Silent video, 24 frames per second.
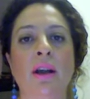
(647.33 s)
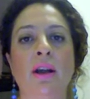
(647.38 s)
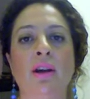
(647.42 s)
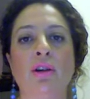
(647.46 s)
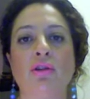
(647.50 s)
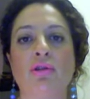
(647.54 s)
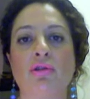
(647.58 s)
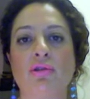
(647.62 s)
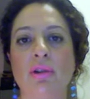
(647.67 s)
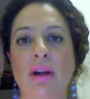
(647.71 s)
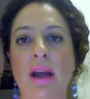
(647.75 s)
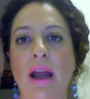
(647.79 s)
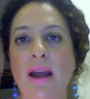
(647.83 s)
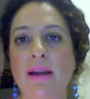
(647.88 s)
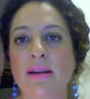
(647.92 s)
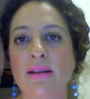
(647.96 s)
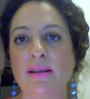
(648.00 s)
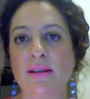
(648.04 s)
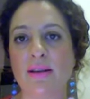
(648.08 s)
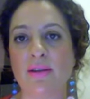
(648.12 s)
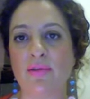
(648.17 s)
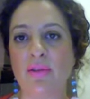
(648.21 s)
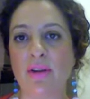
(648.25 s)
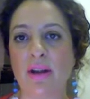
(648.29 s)

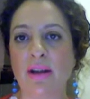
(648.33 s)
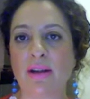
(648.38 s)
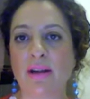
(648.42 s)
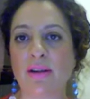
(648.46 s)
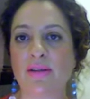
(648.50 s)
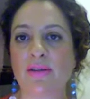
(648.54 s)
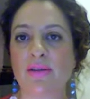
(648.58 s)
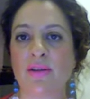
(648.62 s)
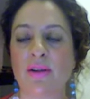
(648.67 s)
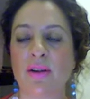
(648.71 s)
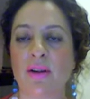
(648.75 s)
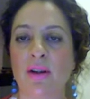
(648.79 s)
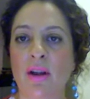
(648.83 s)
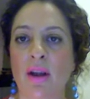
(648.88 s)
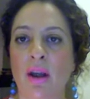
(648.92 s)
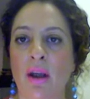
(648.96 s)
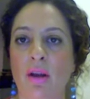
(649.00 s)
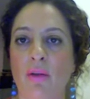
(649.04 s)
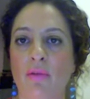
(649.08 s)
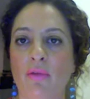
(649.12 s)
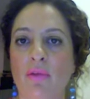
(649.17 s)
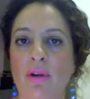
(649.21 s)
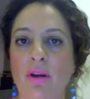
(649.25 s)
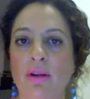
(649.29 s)
creative things
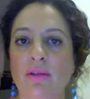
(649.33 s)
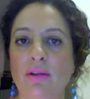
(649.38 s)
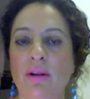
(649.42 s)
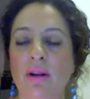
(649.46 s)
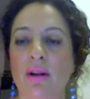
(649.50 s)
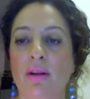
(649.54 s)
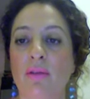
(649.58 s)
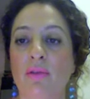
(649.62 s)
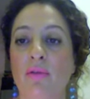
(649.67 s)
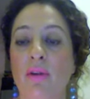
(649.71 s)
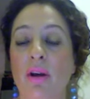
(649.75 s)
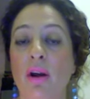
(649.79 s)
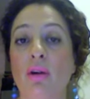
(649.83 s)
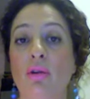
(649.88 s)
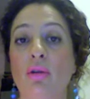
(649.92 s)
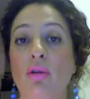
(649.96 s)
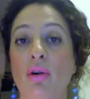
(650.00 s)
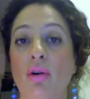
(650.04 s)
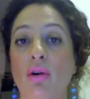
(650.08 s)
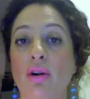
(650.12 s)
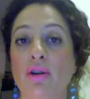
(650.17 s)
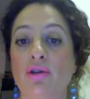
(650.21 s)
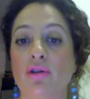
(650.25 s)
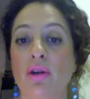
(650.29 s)
that they're
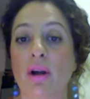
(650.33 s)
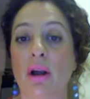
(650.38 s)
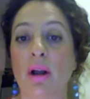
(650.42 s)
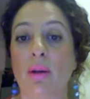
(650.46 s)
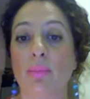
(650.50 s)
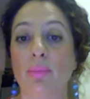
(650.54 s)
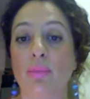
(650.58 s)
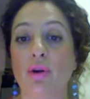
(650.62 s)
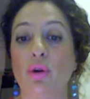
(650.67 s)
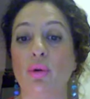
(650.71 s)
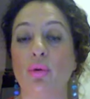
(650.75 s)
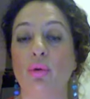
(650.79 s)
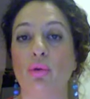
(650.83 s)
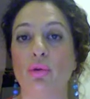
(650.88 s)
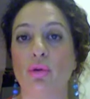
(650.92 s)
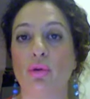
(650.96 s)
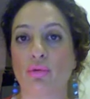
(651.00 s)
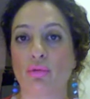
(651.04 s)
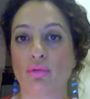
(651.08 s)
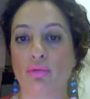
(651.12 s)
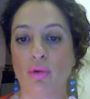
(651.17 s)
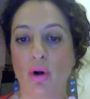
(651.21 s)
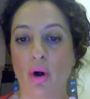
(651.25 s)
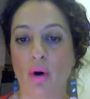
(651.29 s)
going to help you
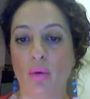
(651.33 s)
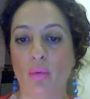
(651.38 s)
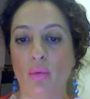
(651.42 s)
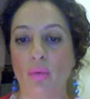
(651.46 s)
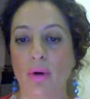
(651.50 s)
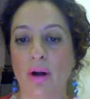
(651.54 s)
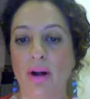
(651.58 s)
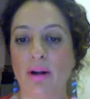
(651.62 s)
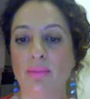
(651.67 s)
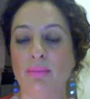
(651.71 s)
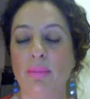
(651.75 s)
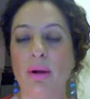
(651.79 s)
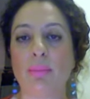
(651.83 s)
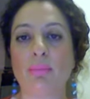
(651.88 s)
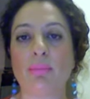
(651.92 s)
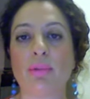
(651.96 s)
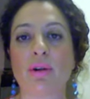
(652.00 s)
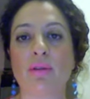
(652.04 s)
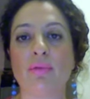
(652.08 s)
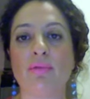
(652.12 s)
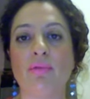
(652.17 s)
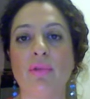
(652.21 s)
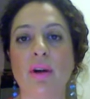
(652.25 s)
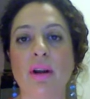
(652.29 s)
grow. And
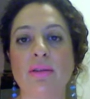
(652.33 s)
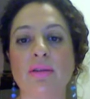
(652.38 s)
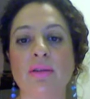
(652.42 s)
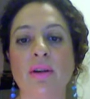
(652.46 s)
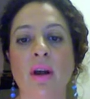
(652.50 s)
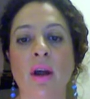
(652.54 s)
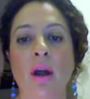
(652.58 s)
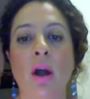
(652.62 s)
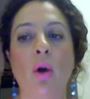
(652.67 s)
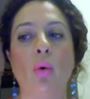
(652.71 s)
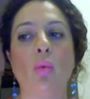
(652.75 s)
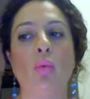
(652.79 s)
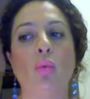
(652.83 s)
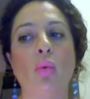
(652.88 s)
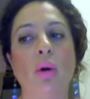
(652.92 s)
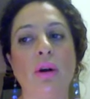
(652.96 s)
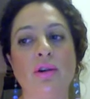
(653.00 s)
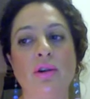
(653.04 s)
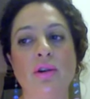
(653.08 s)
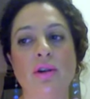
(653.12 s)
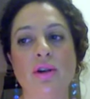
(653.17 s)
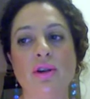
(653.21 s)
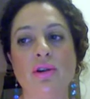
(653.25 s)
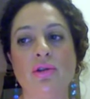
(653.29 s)
remember that what
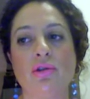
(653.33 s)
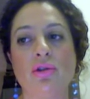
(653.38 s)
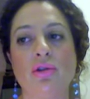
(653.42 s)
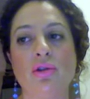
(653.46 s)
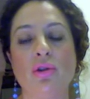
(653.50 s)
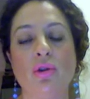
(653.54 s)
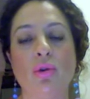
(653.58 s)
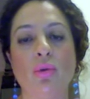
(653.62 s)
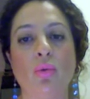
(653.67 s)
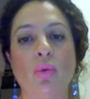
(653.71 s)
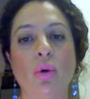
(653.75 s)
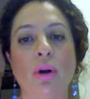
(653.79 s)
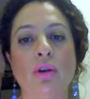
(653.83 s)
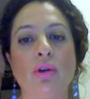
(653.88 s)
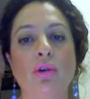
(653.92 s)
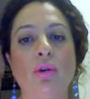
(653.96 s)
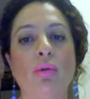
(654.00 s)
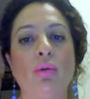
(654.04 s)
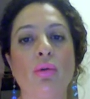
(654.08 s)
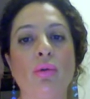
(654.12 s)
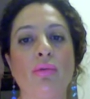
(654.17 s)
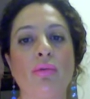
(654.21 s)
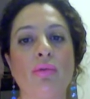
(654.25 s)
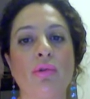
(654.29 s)
you need to do when you
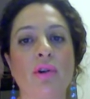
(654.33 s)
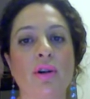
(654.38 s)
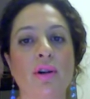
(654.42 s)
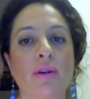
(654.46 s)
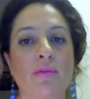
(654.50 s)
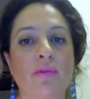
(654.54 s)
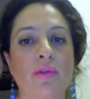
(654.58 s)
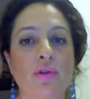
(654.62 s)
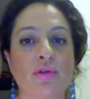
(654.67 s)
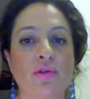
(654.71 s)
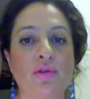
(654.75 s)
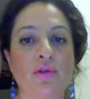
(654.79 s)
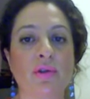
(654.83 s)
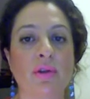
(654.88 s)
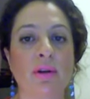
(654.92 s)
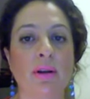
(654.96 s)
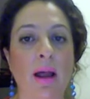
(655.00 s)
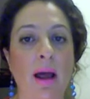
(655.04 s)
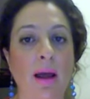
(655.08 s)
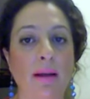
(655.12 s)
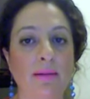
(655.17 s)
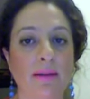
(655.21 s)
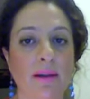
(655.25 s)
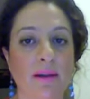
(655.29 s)
convert those
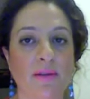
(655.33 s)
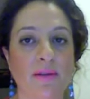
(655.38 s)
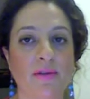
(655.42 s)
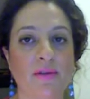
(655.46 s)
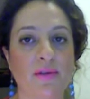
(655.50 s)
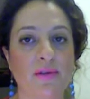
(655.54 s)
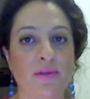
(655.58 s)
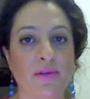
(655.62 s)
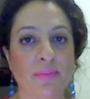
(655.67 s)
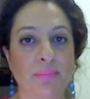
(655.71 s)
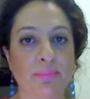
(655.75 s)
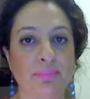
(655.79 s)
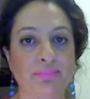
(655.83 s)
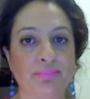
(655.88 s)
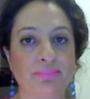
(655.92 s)
clients,